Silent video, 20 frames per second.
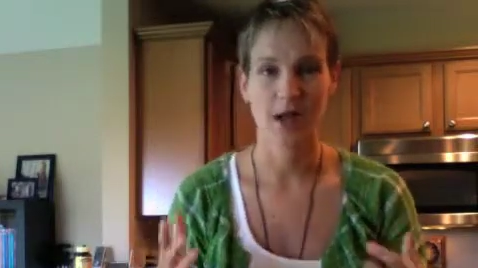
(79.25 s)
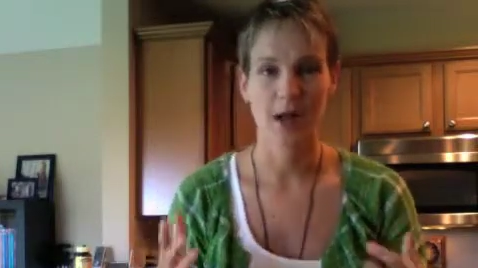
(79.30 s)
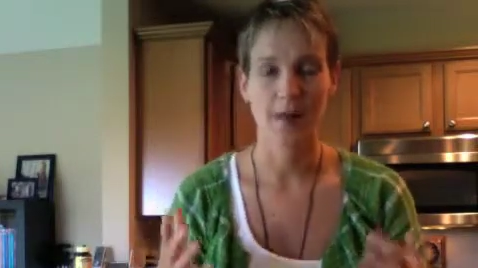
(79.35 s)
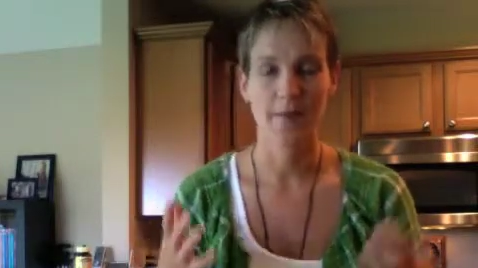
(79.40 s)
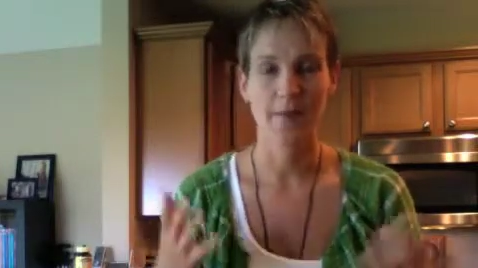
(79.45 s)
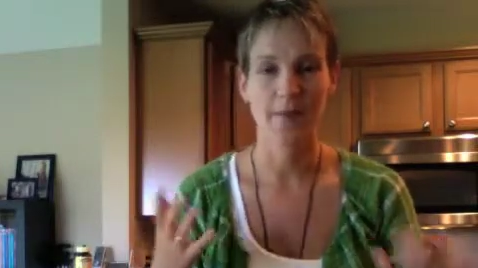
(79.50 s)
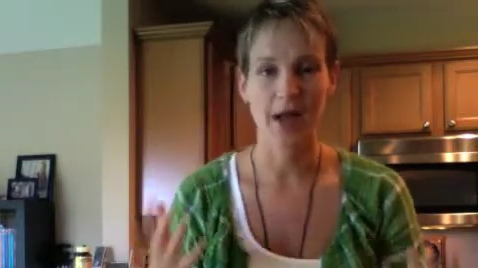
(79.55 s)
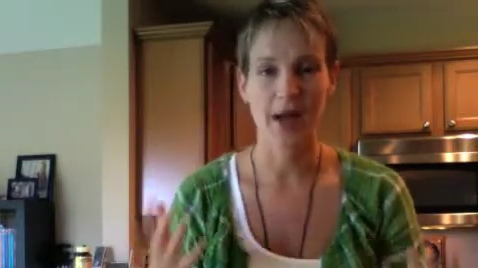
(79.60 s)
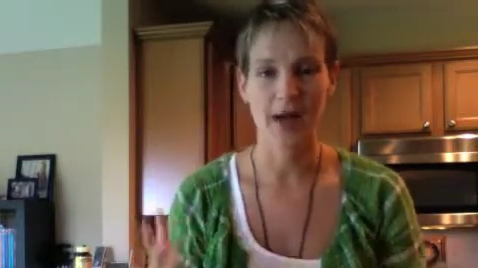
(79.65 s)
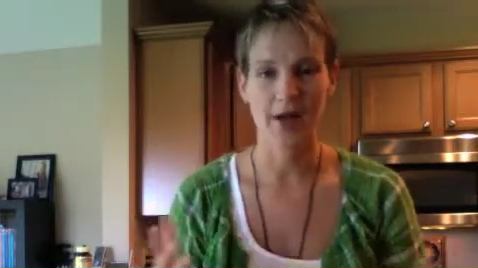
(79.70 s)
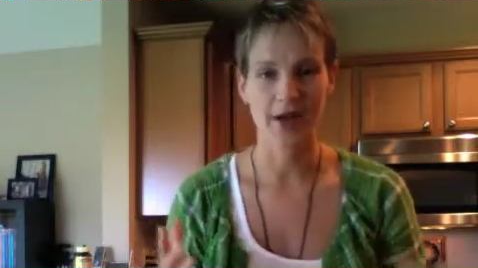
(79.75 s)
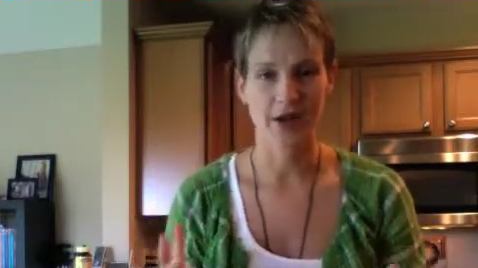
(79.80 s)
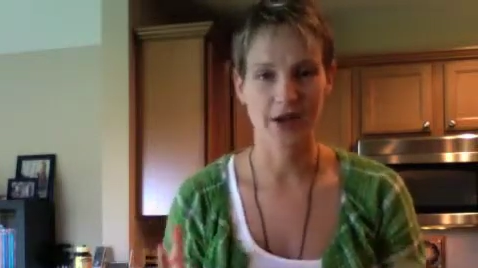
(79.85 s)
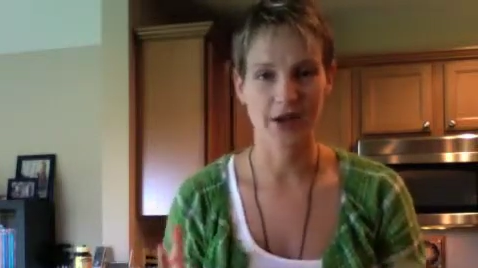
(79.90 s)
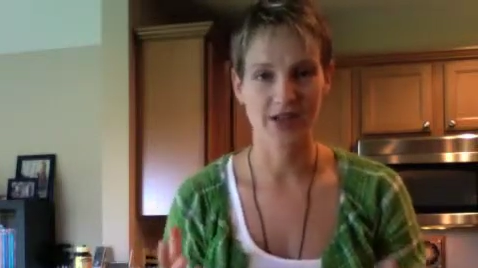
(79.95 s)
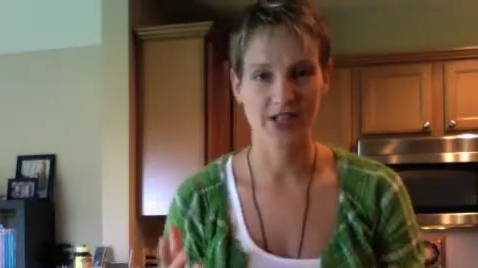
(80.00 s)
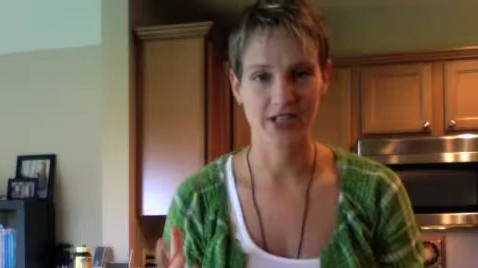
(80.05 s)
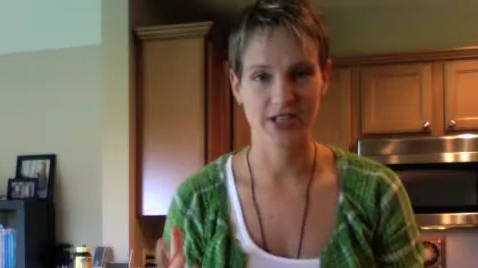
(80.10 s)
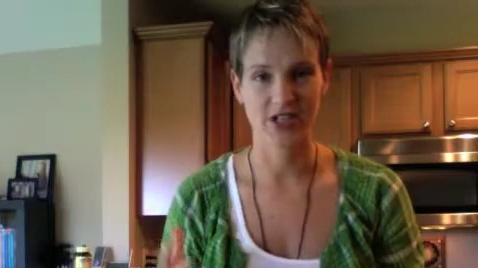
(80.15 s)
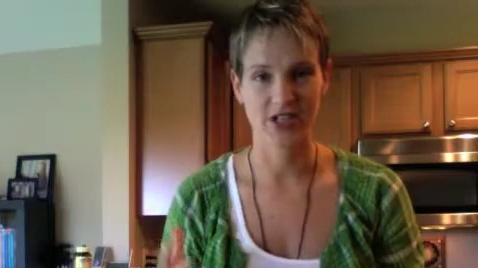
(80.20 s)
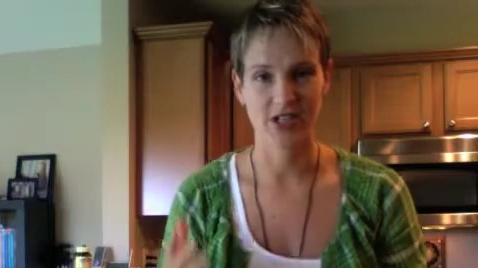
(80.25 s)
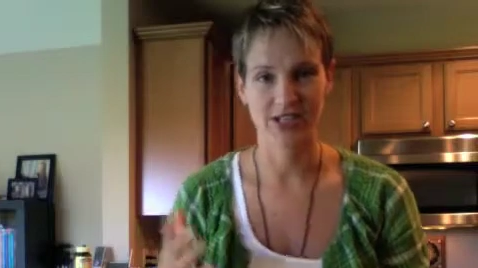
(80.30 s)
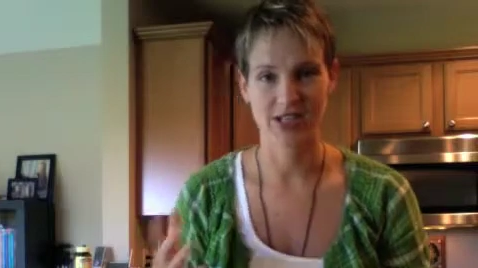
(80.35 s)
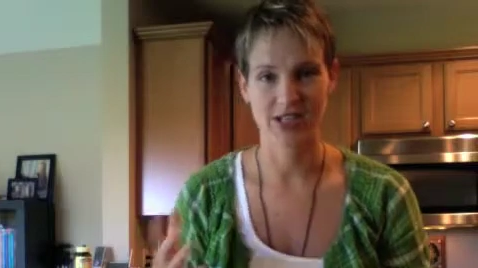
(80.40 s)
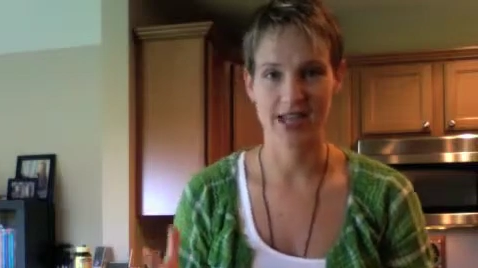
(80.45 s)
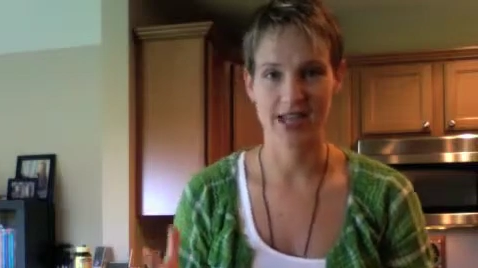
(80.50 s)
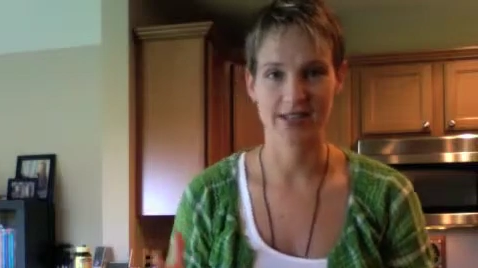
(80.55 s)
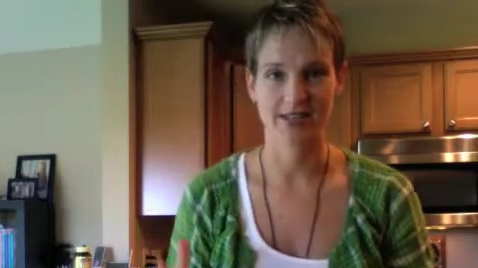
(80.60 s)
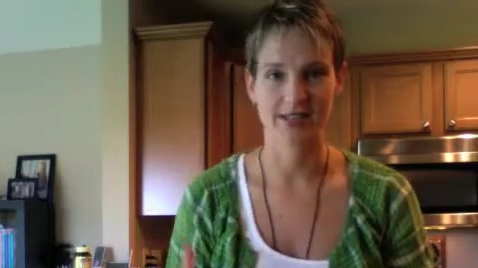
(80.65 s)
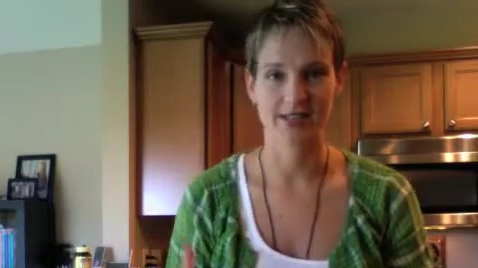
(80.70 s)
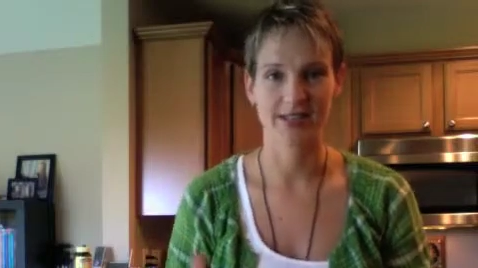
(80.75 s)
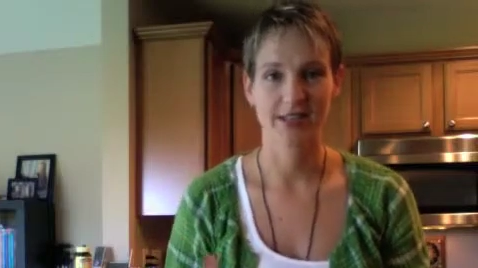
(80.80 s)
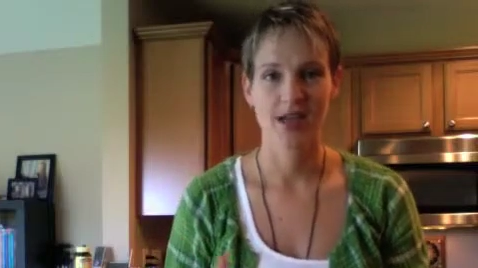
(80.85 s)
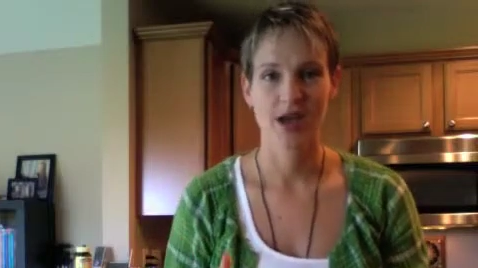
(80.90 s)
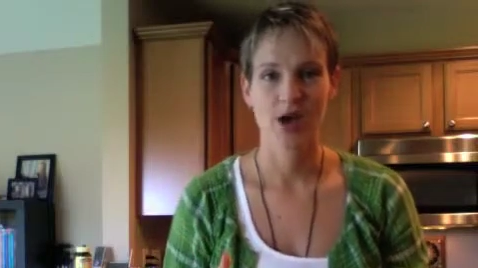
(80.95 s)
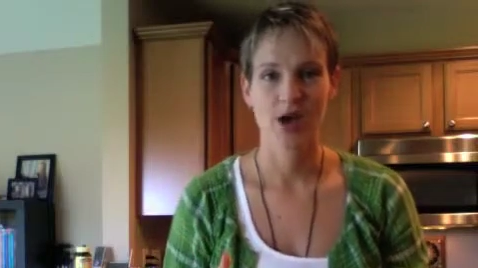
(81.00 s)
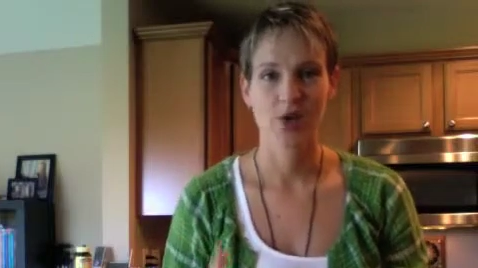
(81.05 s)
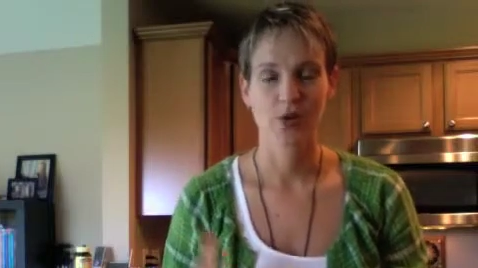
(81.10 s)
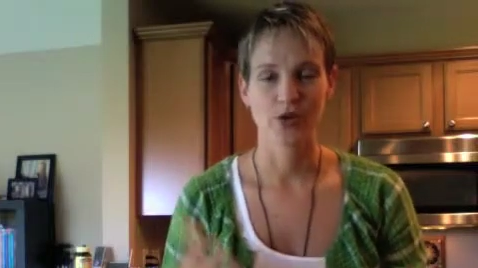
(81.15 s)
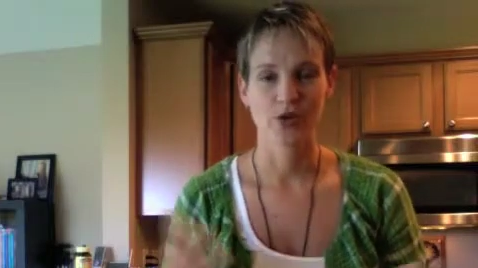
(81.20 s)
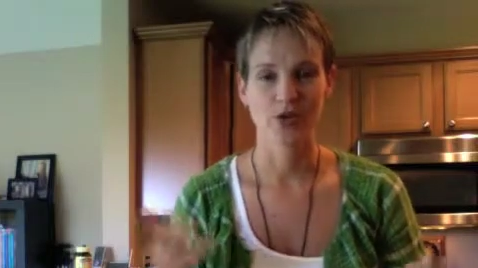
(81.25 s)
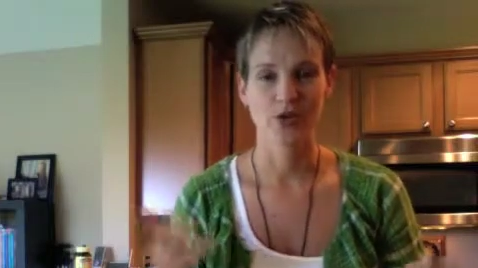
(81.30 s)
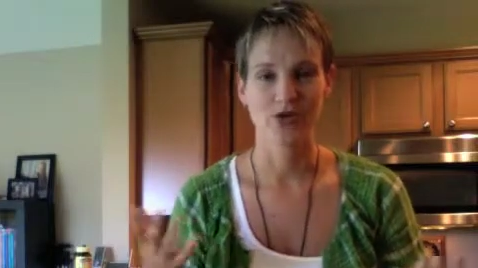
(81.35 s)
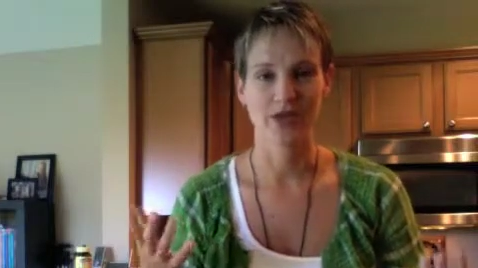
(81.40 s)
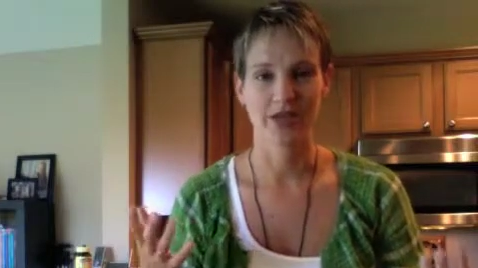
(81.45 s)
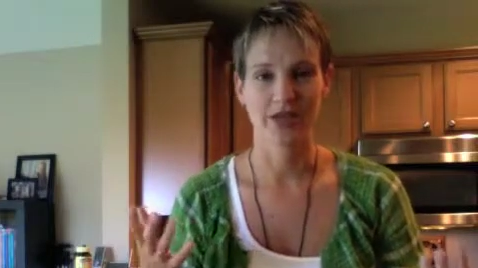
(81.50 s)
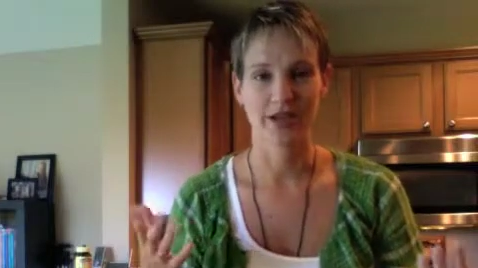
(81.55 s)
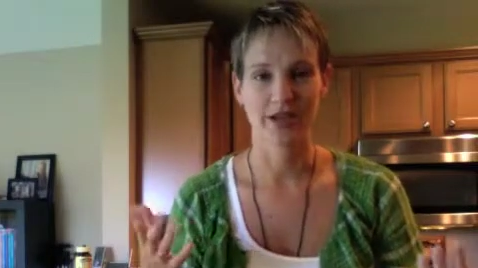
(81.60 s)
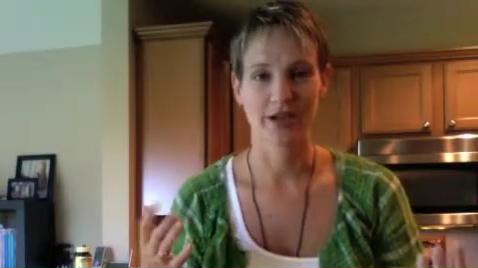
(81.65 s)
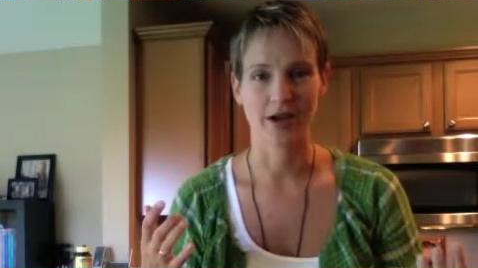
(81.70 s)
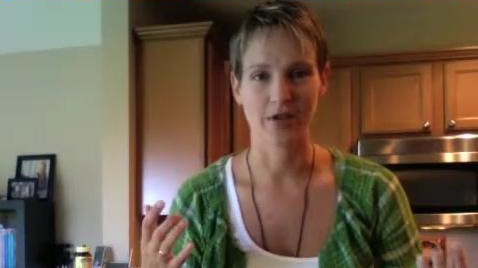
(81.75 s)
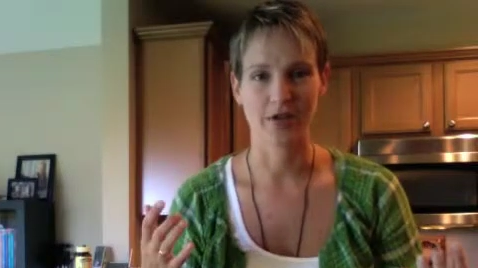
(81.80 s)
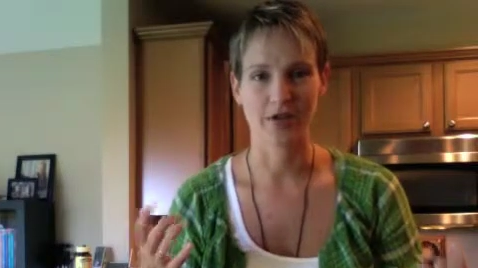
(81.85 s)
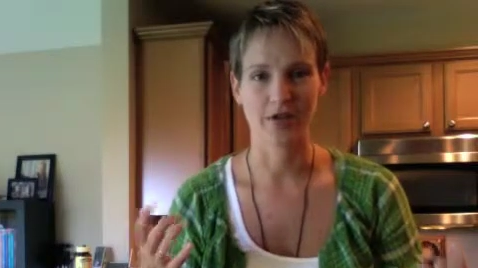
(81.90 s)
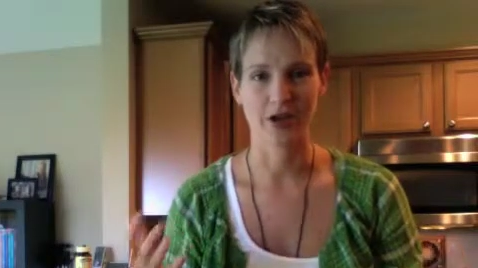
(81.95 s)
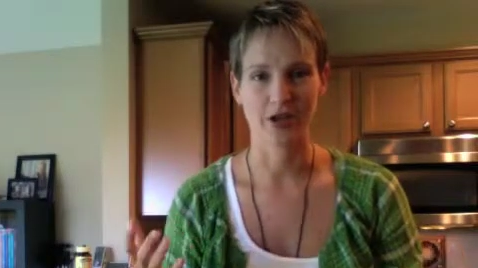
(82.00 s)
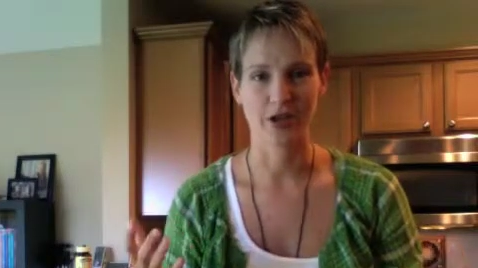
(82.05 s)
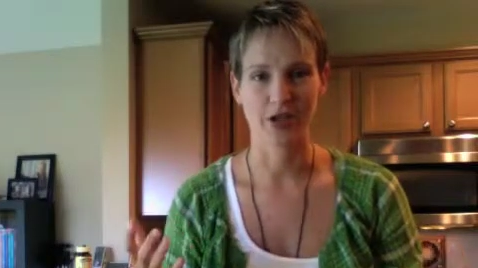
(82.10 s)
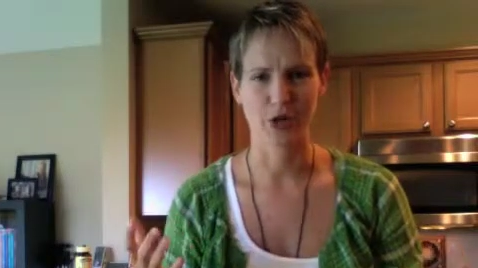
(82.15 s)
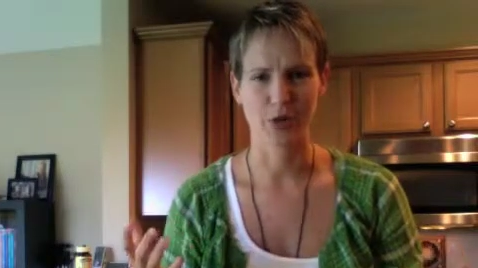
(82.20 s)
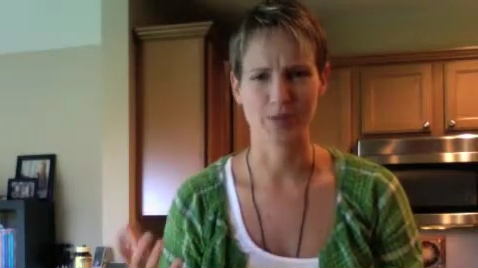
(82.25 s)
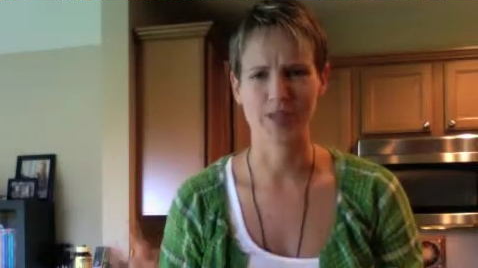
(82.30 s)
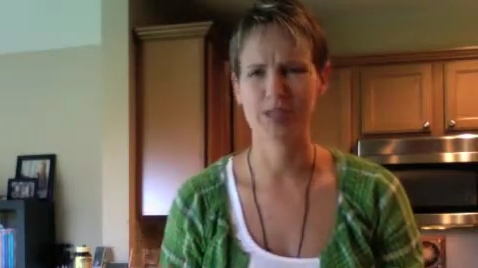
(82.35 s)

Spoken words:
better a dish could taste using fresh herbs,